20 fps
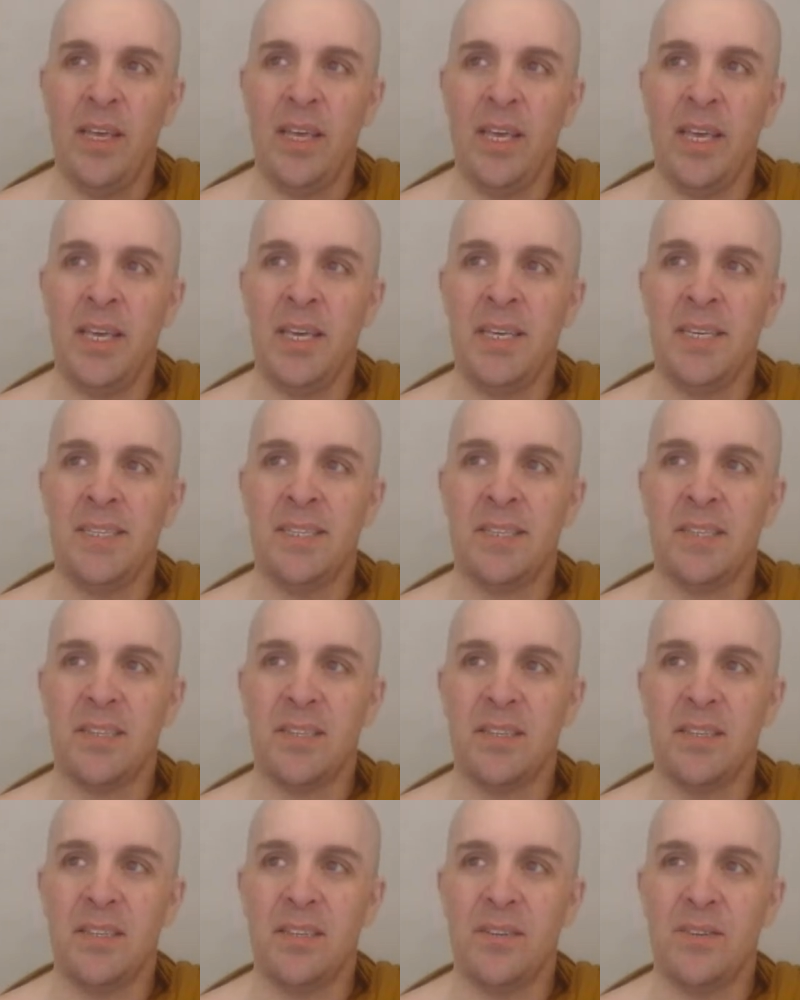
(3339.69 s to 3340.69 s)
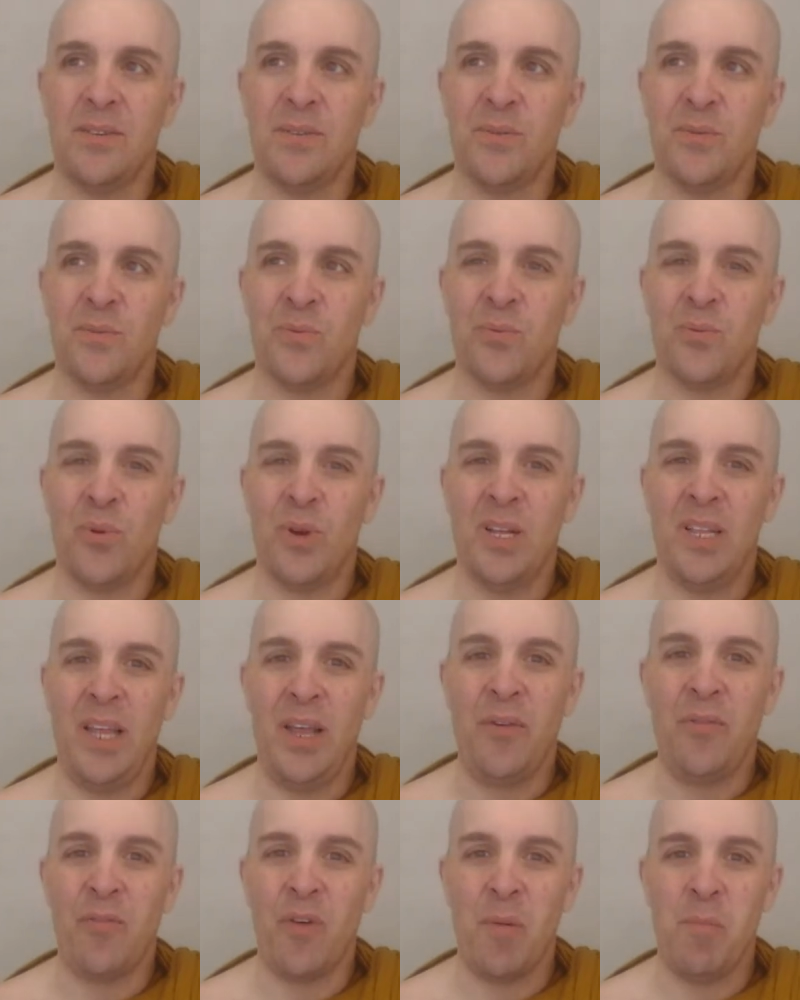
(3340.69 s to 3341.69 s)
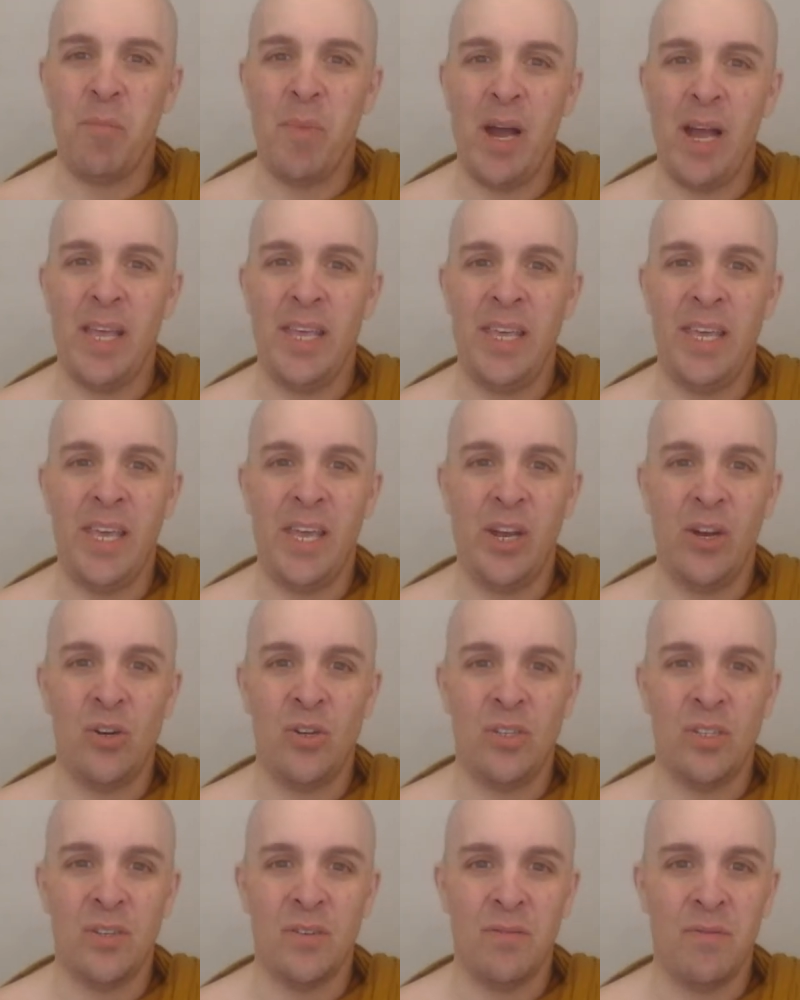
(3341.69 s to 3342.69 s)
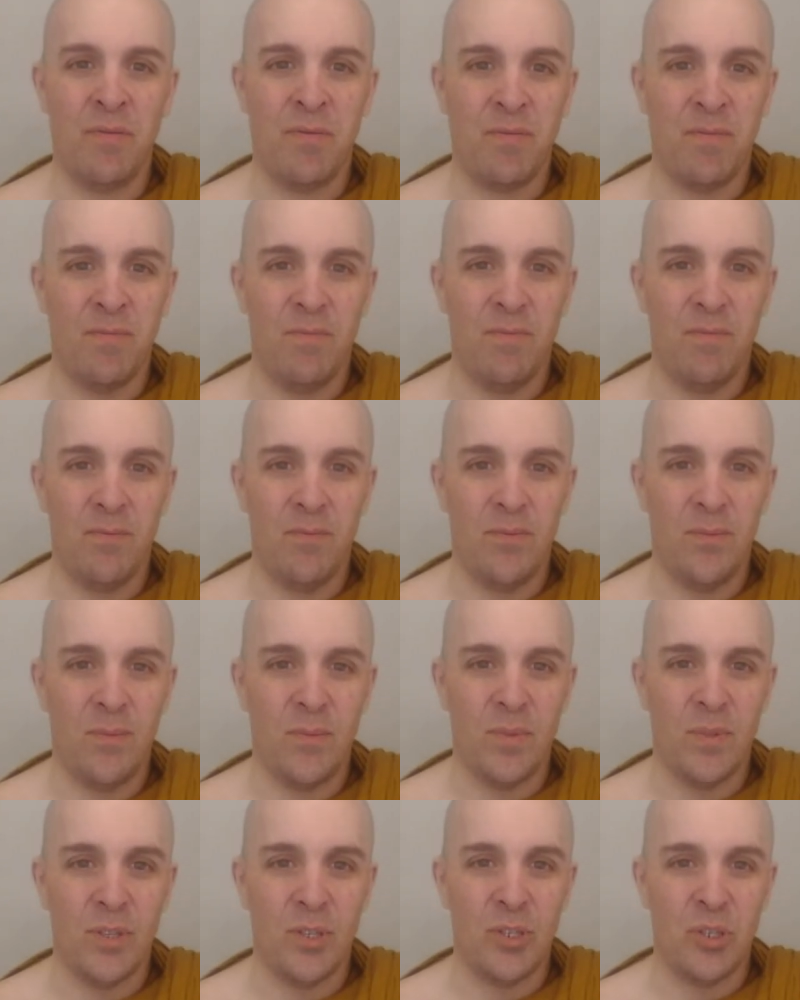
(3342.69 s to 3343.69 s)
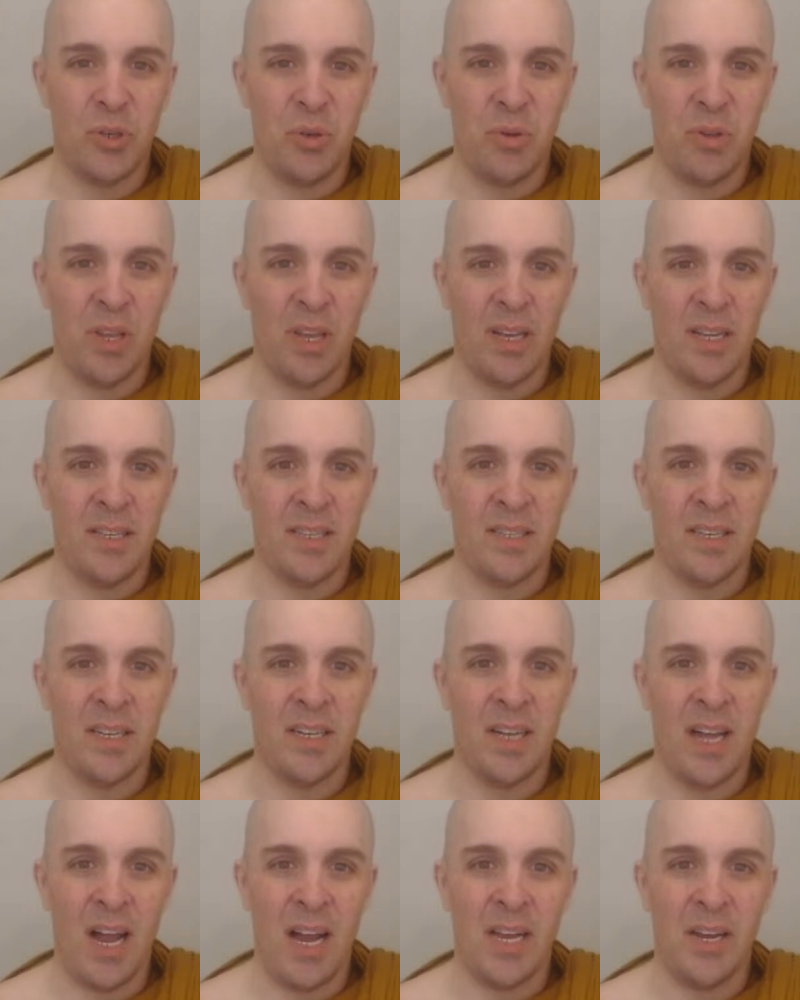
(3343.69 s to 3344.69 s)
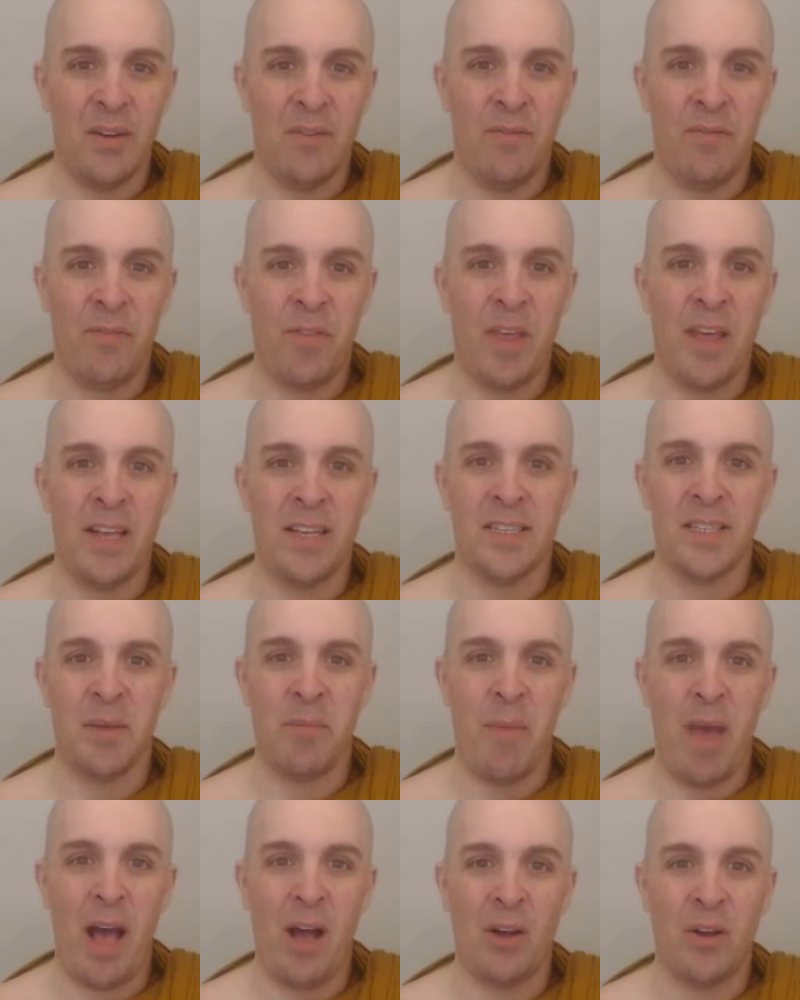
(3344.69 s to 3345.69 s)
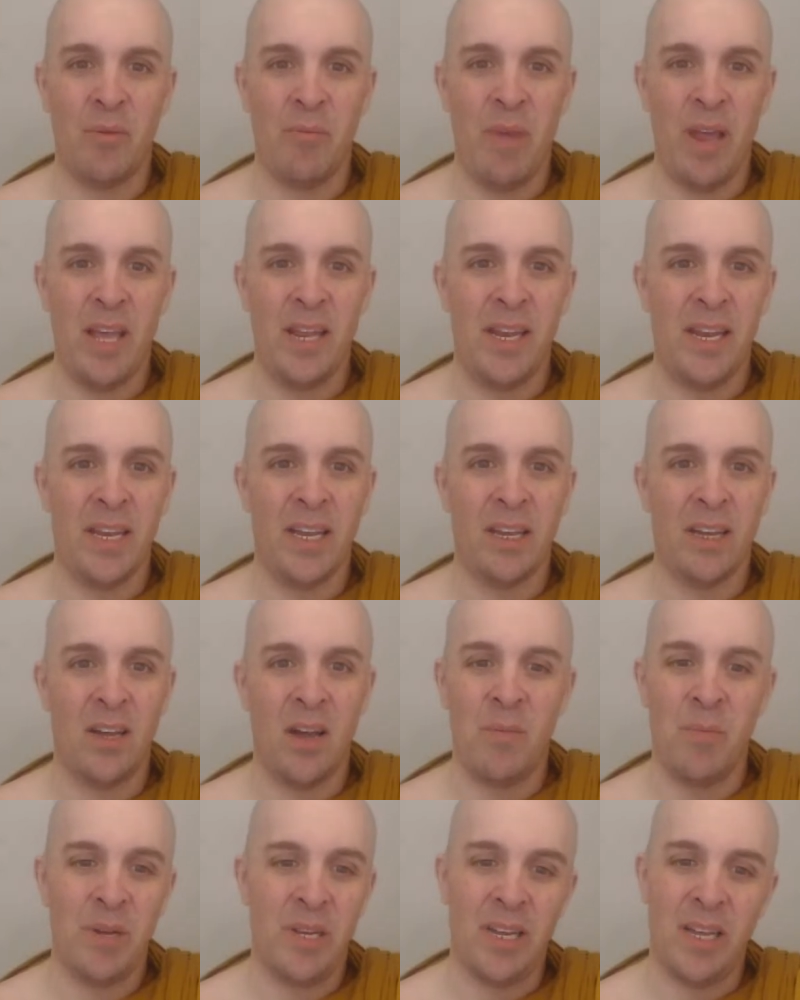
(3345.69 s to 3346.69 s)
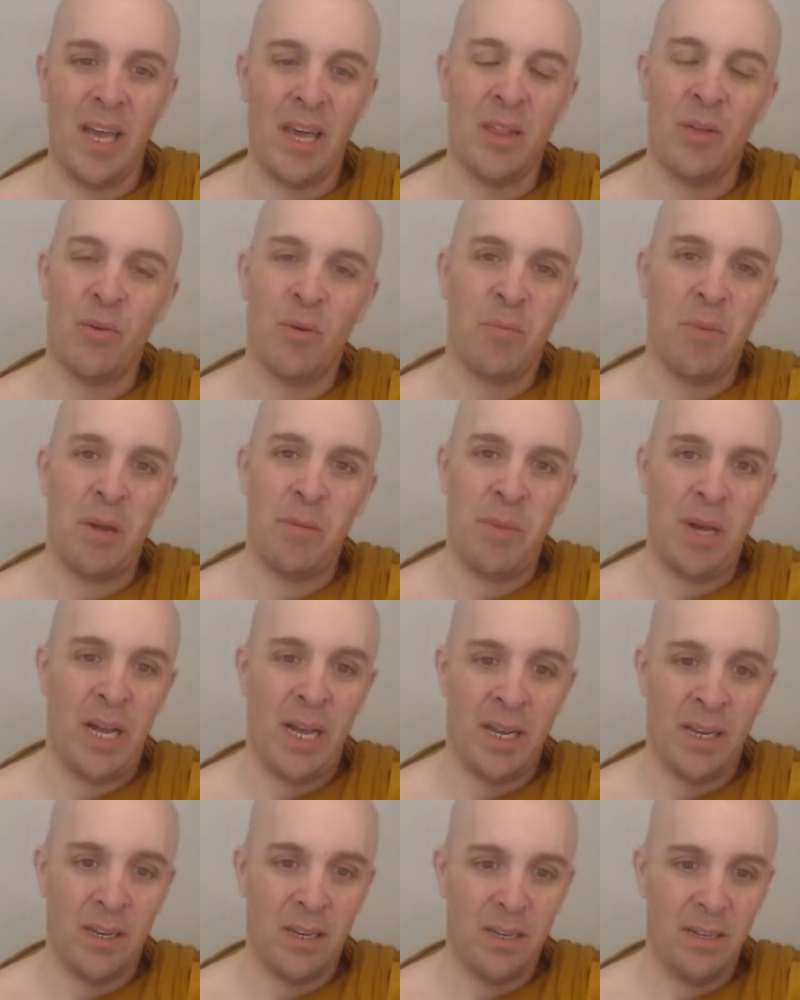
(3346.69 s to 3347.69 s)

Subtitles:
is really from my years of the suttas and kind of things amalgamating and coming together in my mind,